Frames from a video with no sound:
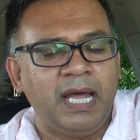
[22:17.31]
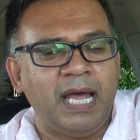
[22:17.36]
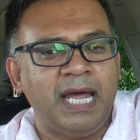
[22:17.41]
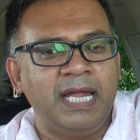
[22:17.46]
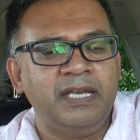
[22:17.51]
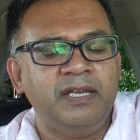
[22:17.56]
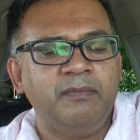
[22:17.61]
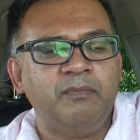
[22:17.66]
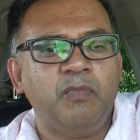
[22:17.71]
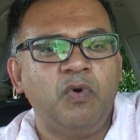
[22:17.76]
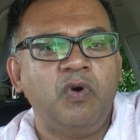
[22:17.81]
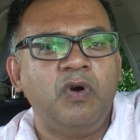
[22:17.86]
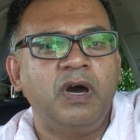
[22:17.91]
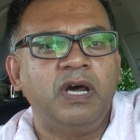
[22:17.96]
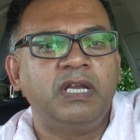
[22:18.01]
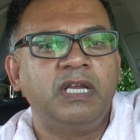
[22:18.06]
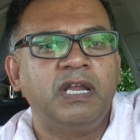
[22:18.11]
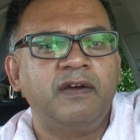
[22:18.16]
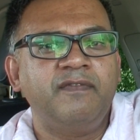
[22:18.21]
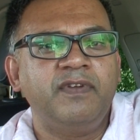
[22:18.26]
and the more
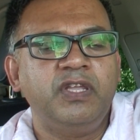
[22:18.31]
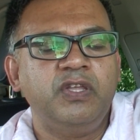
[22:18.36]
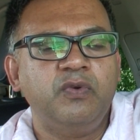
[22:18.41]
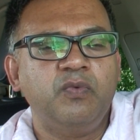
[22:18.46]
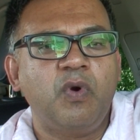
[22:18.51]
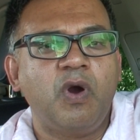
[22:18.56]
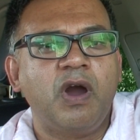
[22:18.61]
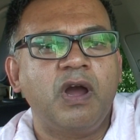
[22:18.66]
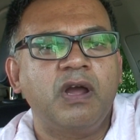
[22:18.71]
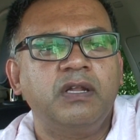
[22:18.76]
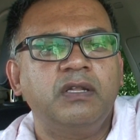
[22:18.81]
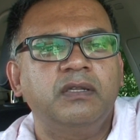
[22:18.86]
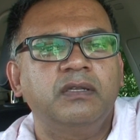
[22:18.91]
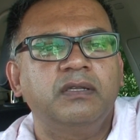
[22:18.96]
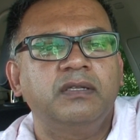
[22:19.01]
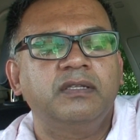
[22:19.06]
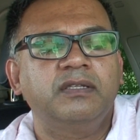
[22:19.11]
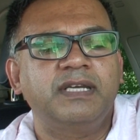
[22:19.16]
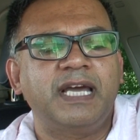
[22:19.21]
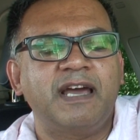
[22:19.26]
unloving you are
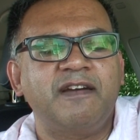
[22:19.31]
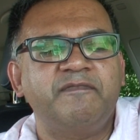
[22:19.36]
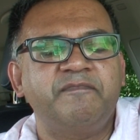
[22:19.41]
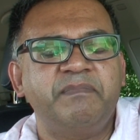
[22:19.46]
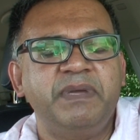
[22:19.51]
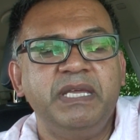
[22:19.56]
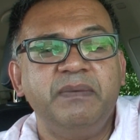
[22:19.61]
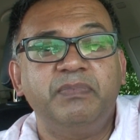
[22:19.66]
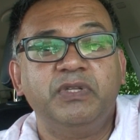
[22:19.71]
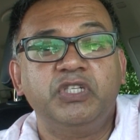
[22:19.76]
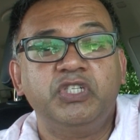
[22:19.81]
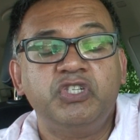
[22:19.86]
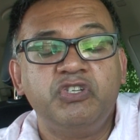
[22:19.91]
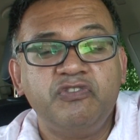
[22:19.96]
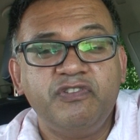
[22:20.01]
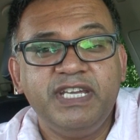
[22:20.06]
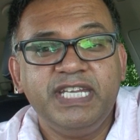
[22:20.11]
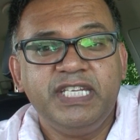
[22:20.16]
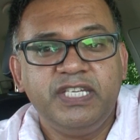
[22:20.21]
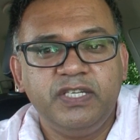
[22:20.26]
to have people
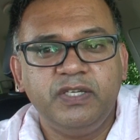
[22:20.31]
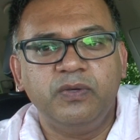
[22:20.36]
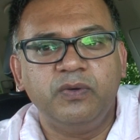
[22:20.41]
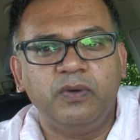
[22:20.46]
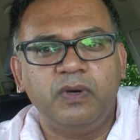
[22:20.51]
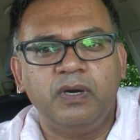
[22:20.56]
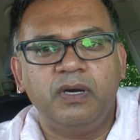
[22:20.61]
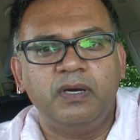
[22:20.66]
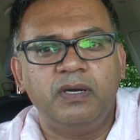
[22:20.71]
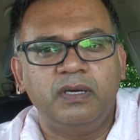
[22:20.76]
treat you